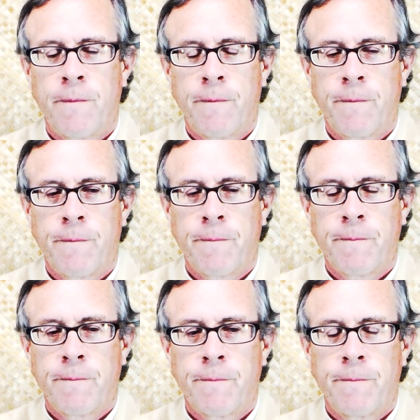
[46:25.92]

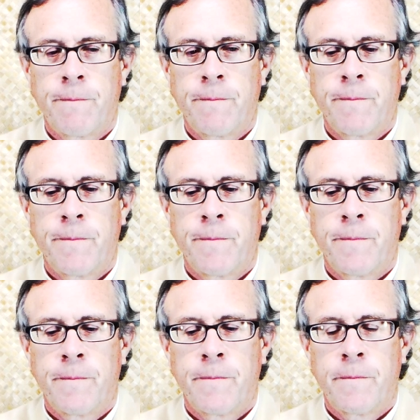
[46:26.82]

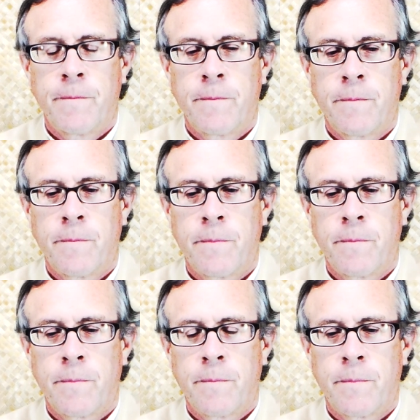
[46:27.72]

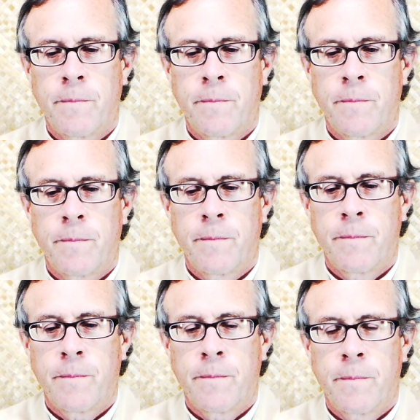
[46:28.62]

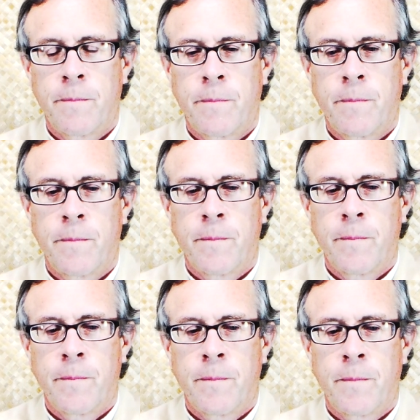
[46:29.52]

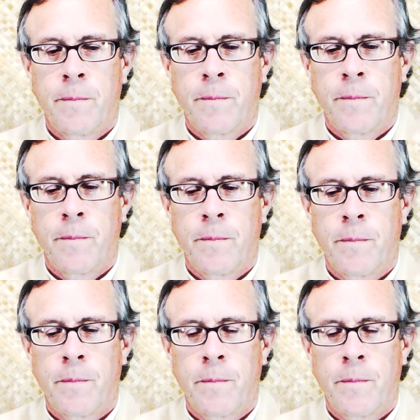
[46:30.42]
[no speech]